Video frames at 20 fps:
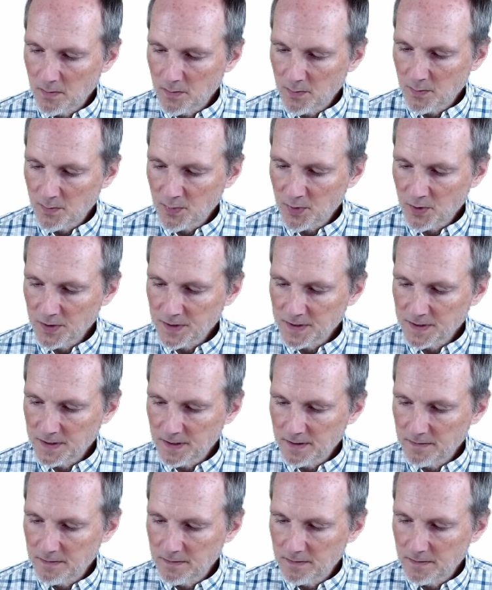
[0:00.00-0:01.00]
person
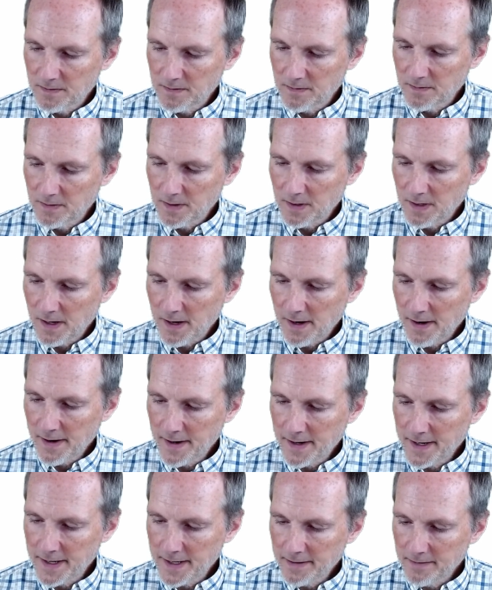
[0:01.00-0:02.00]

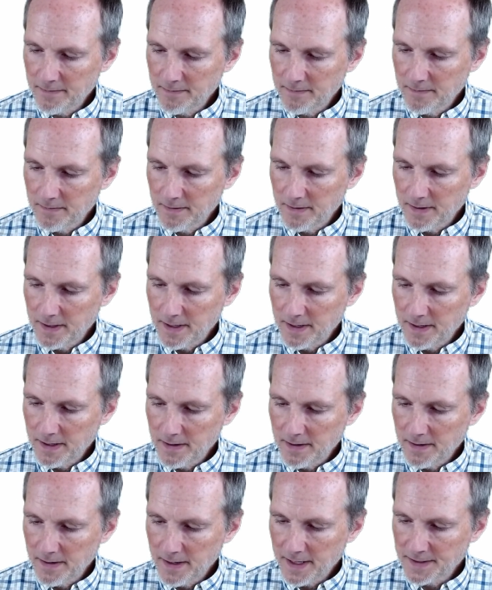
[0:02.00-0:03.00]
I
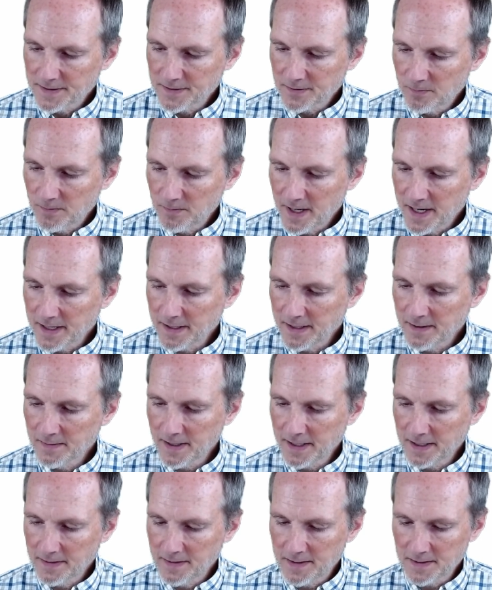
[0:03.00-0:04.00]
has a ranking
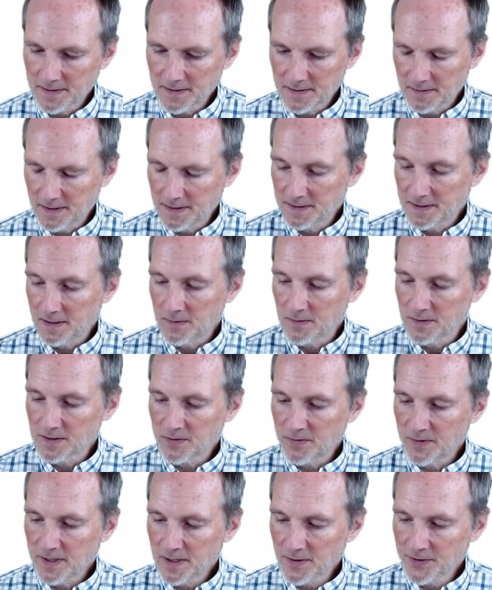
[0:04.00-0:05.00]
like this. Let's say there's
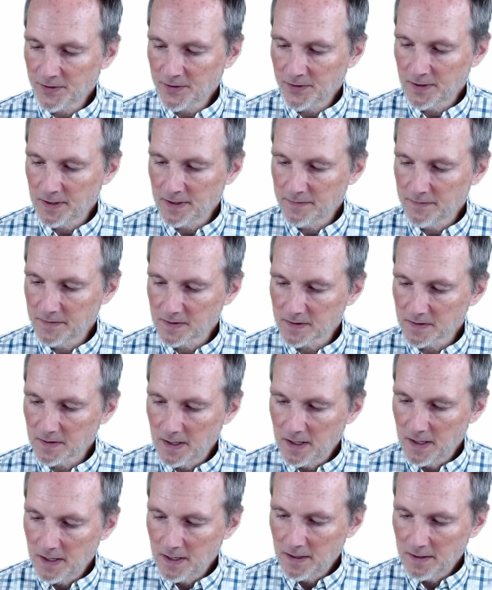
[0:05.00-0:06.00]
three alternatives,
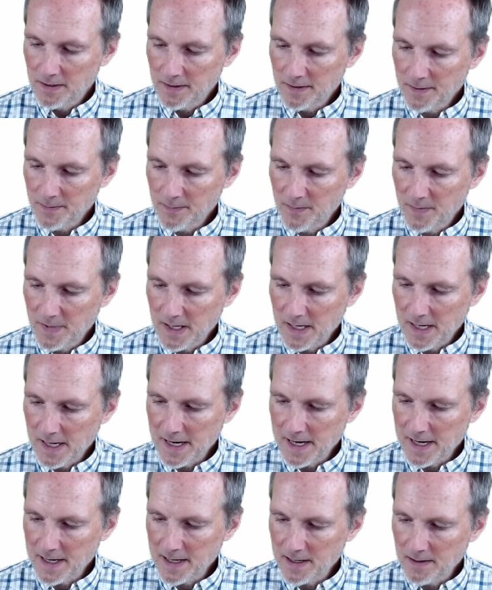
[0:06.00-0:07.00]

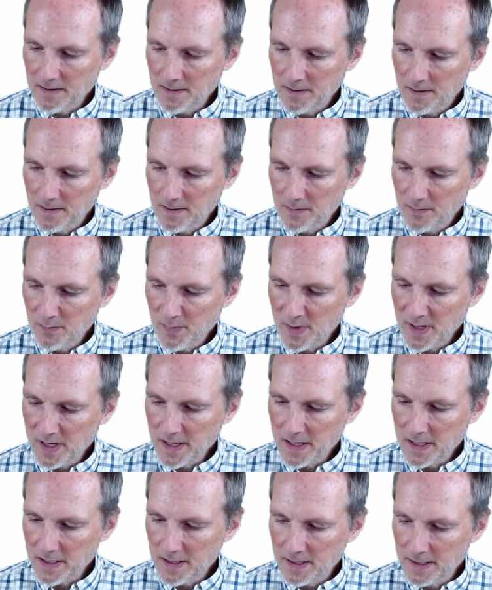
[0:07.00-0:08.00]
A,
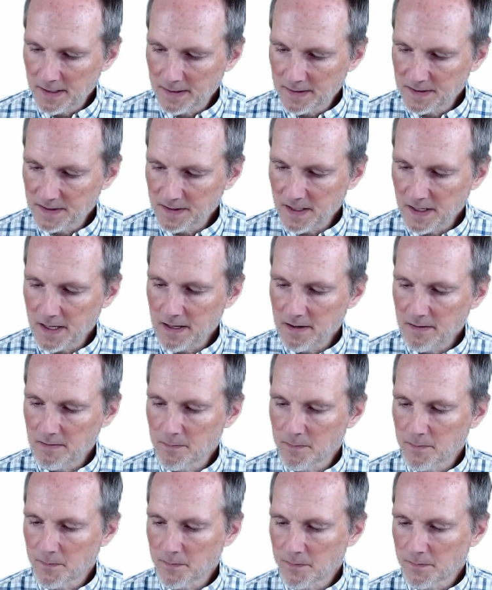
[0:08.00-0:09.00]
B, and C.
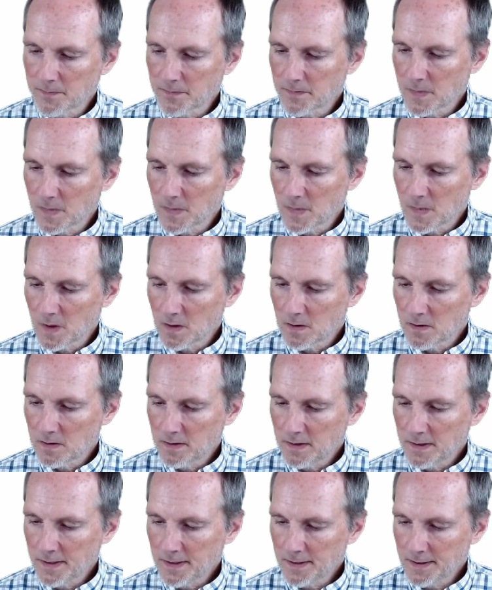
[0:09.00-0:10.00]

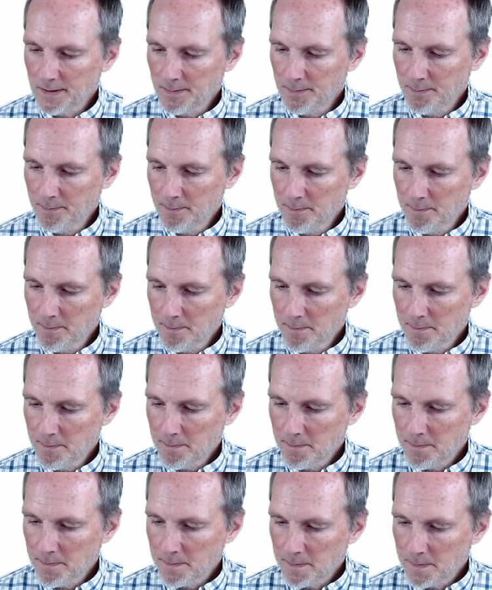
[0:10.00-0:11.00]
And
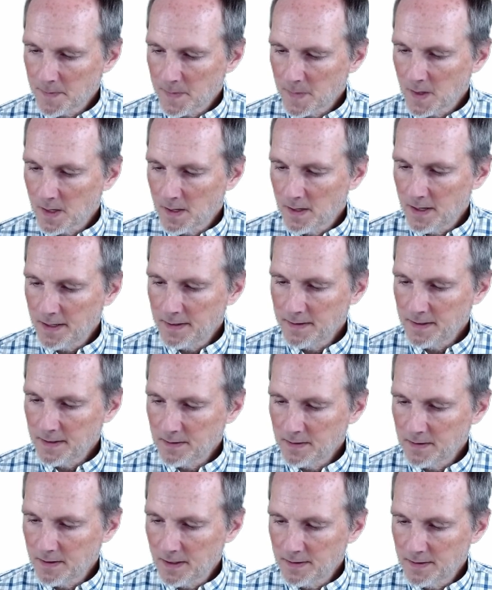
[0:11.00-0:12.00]

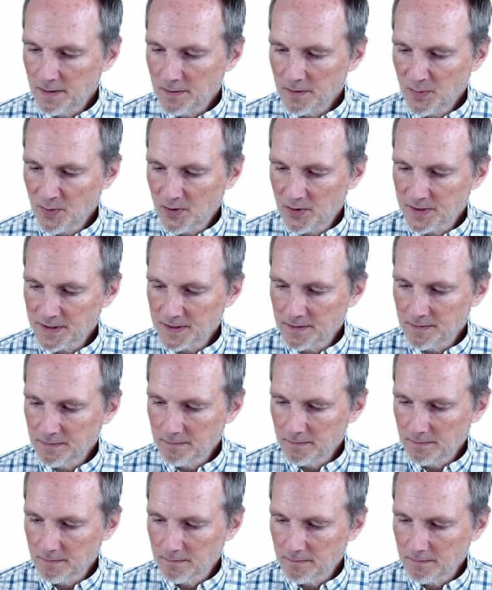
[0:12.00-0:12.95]
then another person,